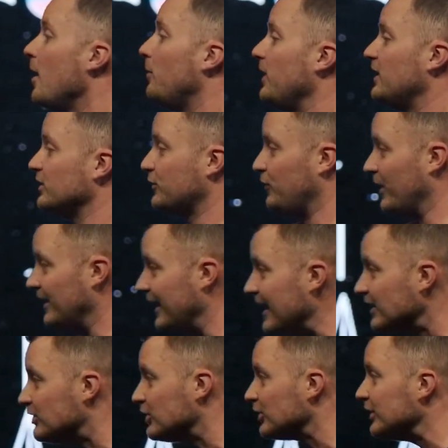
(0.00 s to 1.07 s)
because
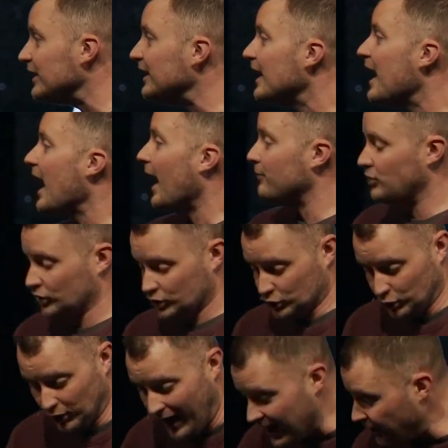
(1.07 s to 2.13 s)
financially I'm just
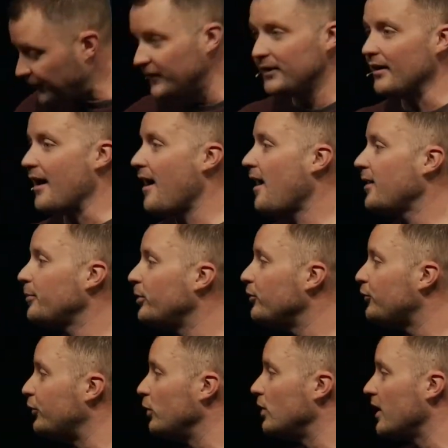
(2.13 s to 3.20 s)
trying to figure out how to put
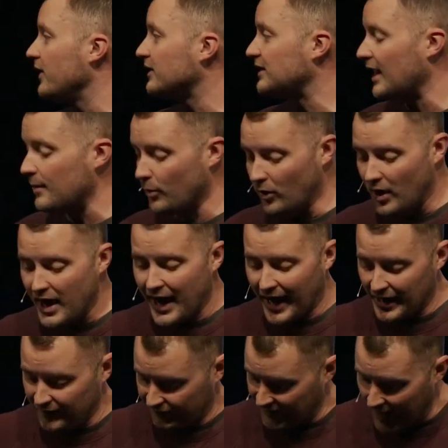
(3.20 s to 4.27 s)
food on the table,
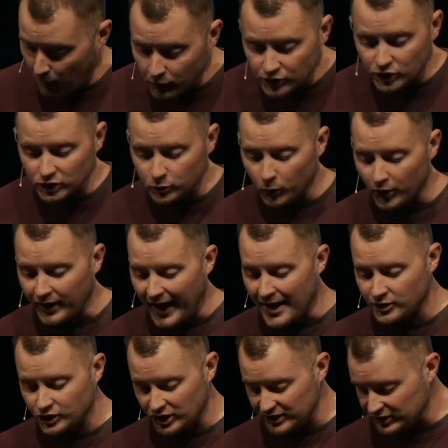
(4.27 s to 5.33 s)
and if that would just work
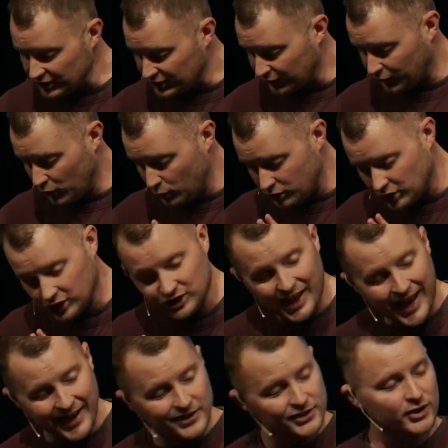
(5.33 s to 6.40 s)
out, Jesus, if you would just
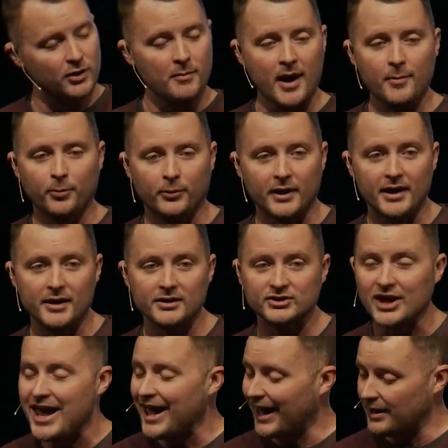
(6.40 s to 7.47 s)
answer my prayers
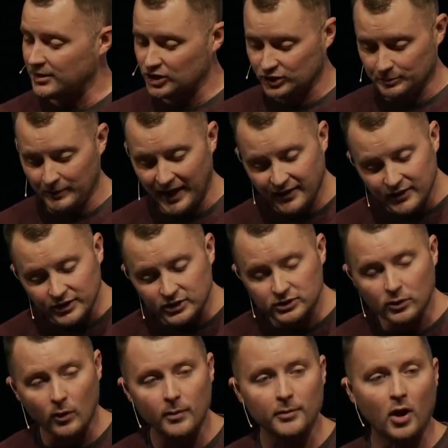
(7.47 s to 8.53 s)
and just make this
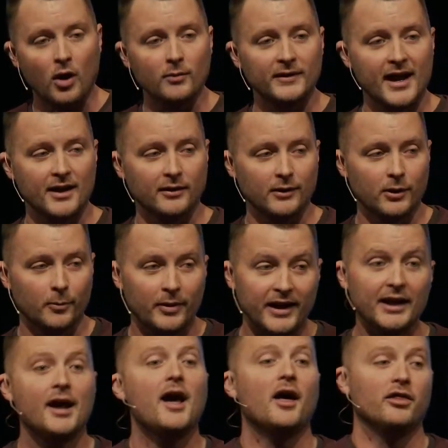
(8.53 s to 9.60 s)
storm calm down a little bit,
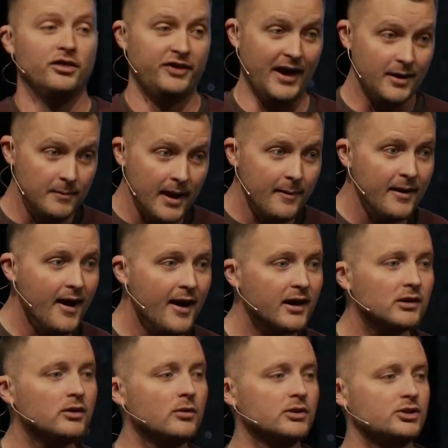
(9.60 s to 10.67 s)
then maybe I could
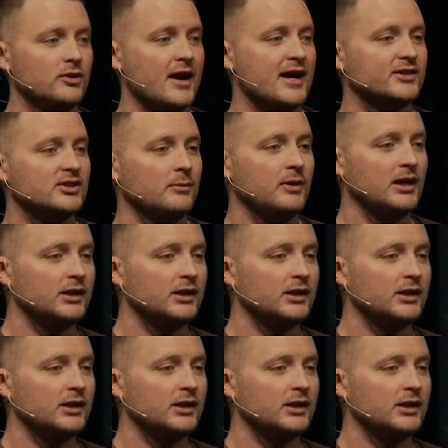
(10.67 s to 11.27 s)
do what you're asking me to